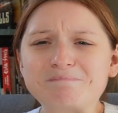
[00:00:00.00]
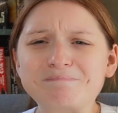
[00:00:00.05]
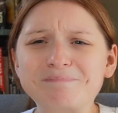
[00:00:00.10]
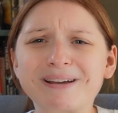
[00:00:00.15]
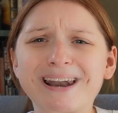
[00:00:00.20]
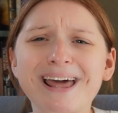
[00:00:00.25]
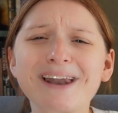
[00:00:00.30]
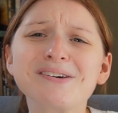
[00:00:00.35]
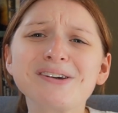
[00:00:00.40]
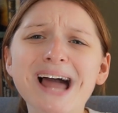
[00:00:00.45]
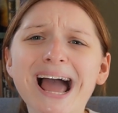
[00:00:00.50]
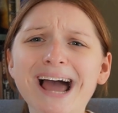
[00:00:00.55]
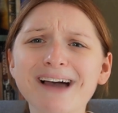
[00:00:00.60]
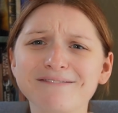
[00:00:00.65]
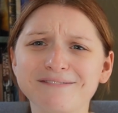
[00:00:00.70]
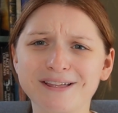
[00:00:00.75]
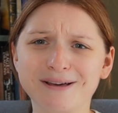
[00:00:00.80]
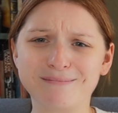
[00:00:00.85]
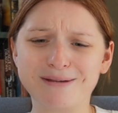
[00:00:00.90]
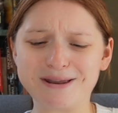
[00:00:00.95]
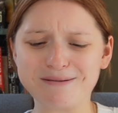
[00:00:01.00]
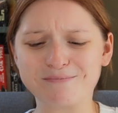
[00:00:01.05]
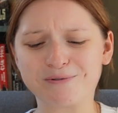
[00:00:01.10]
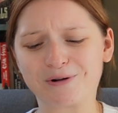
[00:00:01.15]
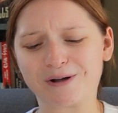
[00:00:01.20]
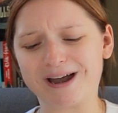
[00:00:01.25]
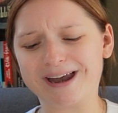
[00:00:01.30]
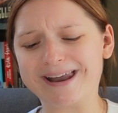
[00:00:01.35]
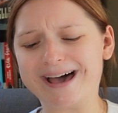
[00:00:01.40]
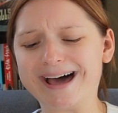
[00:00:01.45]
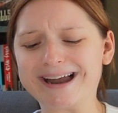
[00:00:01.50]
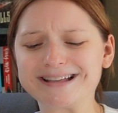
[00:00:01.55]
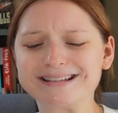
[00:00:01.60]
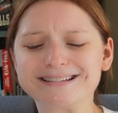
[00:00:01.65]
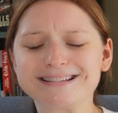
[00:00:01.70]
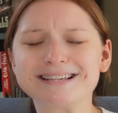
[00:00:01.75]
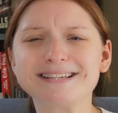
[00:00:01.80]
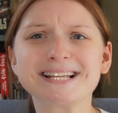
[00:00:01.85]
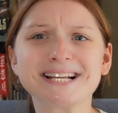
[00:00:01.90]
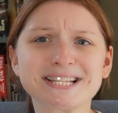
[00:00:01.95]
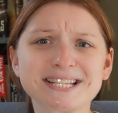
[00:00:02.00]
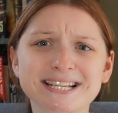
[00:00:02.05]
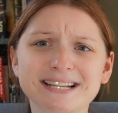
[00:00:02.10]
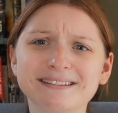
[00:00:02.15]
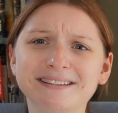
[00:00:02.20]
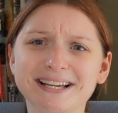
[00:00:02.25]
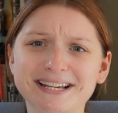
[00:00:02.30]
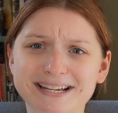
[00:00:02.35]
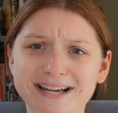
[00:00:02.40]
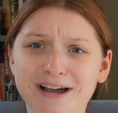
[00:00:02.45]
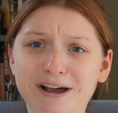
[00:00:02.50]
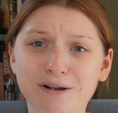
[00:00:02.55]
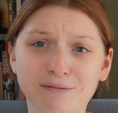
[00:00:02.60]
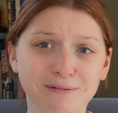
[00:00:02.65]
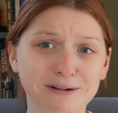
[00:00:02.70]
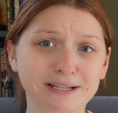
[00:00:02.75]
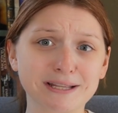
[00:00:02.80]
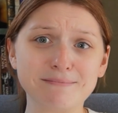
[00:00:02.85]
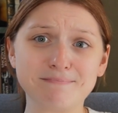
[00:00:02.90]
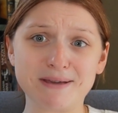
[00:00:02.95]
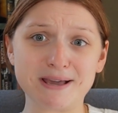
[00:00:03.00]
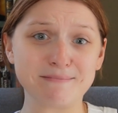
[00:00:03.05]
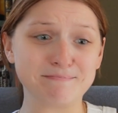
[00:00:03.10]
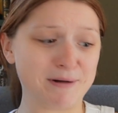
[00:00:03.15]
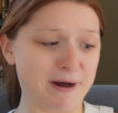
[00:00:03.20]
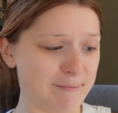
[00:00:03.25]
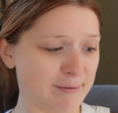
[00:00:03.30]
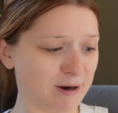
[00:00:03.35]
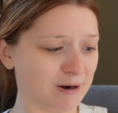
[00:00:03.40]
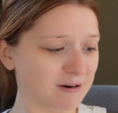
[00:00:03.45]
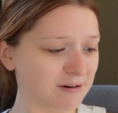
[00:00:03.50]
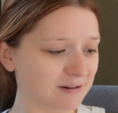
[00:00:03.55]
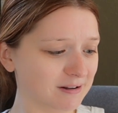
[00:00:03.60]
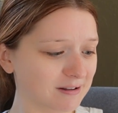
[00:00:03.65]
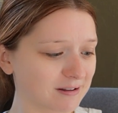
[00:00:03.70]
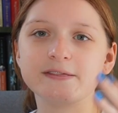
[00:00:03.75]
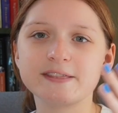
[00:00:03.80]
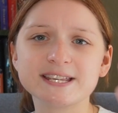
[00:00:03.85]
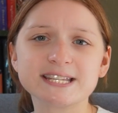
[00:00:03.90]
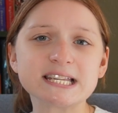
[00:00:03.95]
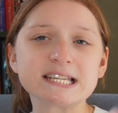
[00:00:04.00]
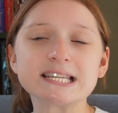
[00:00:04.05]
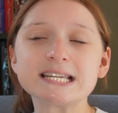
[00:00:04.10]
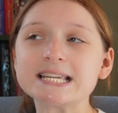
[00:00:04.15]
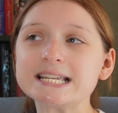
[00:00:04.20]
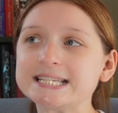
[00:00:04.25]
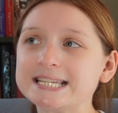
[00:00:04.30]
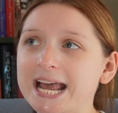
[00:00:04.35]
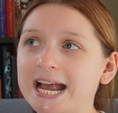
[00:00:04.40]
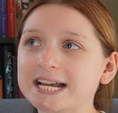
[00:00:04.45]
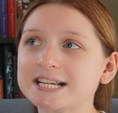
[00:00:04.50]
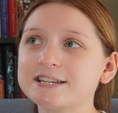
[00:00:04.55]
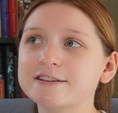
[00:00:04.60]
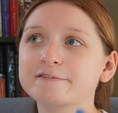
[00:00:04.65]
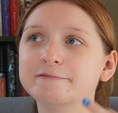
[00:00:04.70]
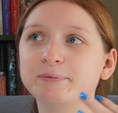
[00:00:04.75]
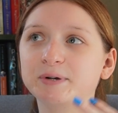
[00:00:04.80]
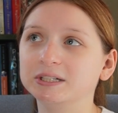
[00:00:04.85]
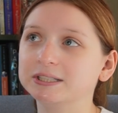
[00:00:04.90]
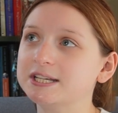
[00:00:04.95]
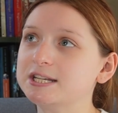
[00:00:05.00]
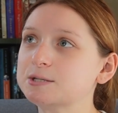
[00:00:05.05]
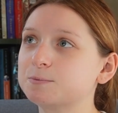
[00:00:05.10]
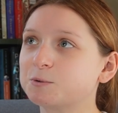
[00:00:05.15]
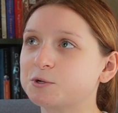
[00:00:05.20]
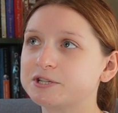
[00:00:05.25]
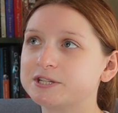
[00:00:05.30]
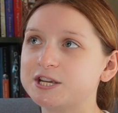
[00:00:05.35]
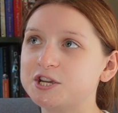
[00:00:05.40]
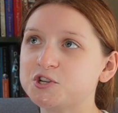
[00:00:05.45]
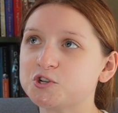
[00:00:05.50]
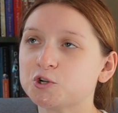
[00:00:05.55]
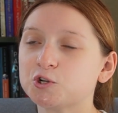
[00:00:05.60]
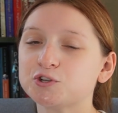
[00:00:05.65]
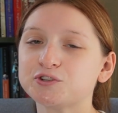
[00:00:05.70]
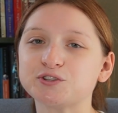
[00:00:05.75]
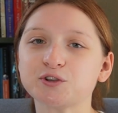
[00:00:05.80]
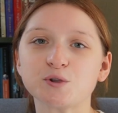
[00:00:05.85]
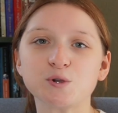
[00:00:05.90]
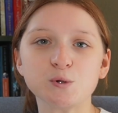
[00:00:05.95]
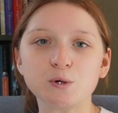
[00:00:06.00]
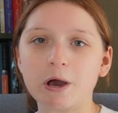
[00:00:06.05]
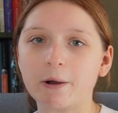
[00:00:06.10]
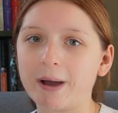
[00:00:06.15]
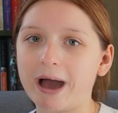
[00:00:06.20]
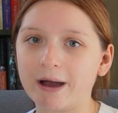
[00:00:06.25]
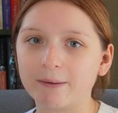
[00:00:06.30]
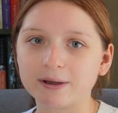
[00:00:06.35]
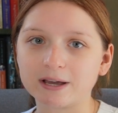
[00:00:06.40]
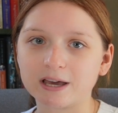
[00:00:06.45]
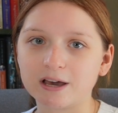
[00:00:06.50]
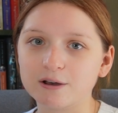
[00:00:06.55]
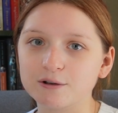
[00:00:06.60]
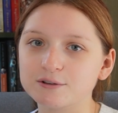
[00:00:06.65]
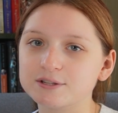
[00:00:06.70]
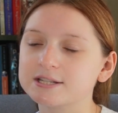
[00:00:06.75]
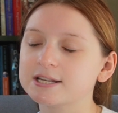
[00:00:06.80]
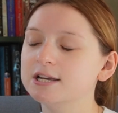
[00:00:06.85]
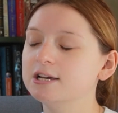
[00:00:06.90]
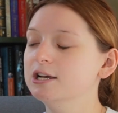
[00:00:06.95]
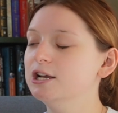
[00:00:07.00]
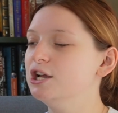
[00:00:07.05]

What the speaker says: But I don't have them anymore, and honestly that's like a really big bummer. This is a detective police procedural, so you know how it goes.